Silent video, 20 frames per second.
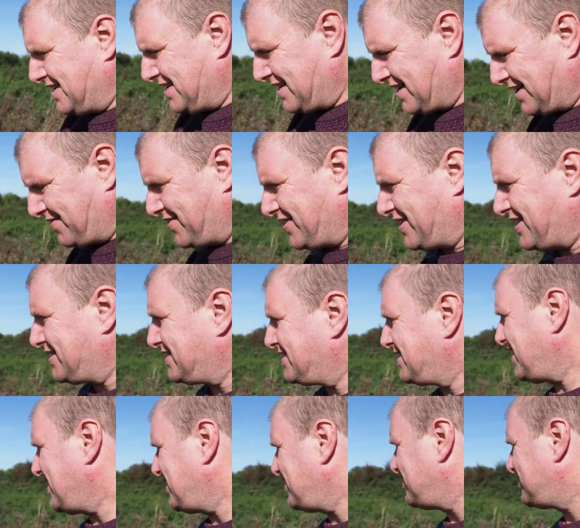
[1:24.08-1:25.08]
everything is
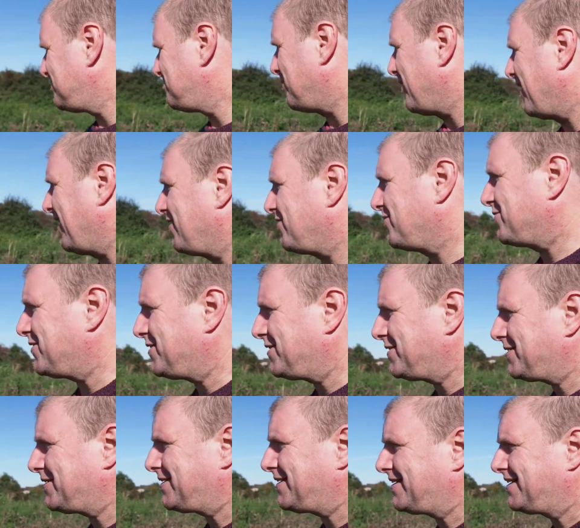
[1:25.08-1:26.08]
tinged brown,
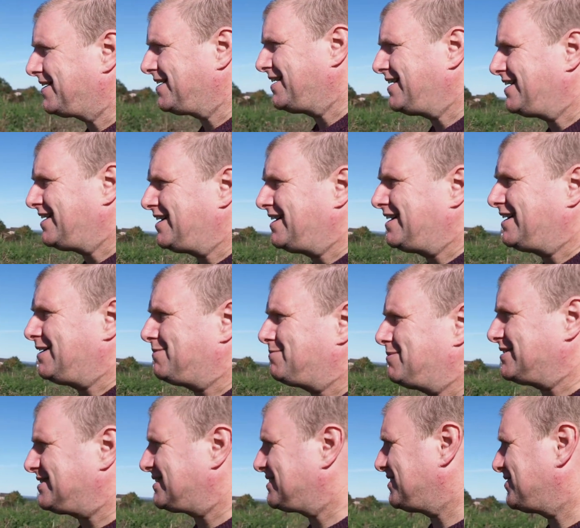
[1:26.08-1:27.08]

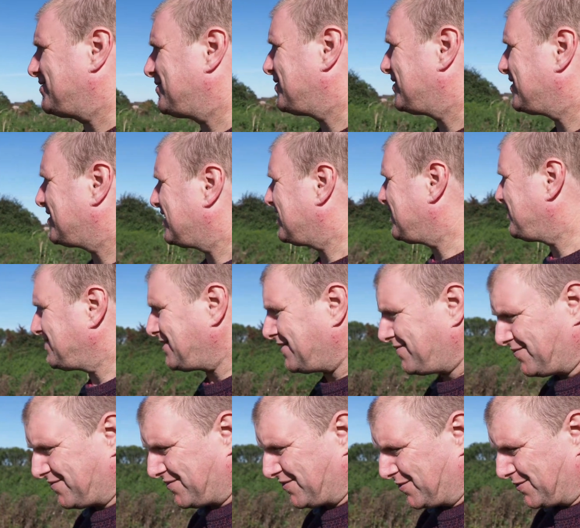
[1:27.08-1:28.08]
but still the leaves
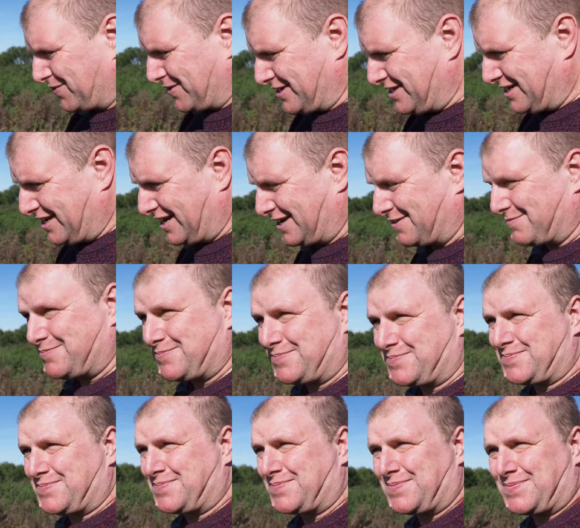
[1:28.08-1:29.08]
haven't fallen yet,
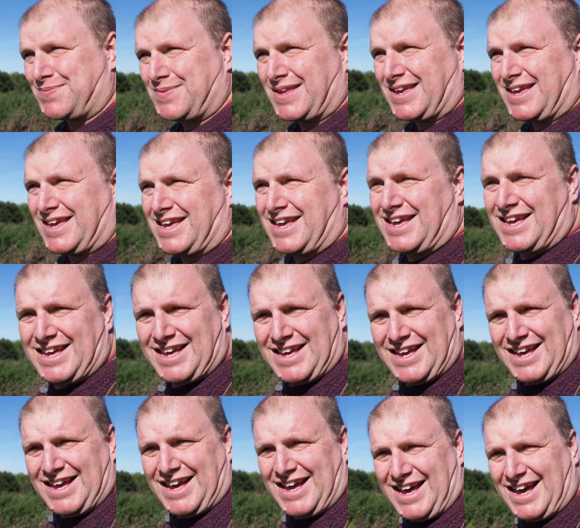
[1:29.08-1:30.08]

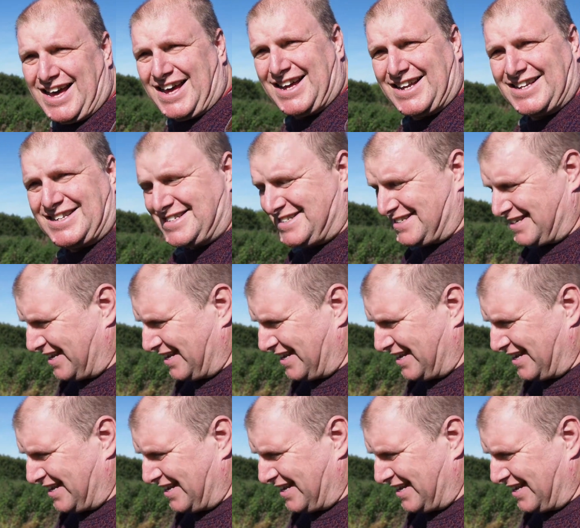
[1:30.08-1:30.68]
and